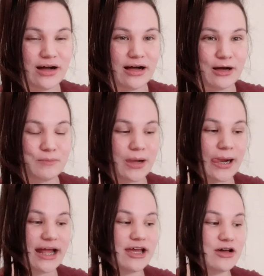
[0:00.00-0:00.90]

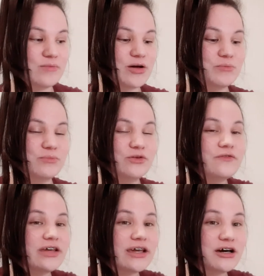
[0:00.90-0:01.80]
I am
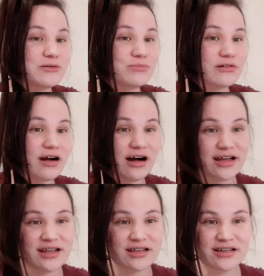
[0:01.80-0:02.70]
moving abroad.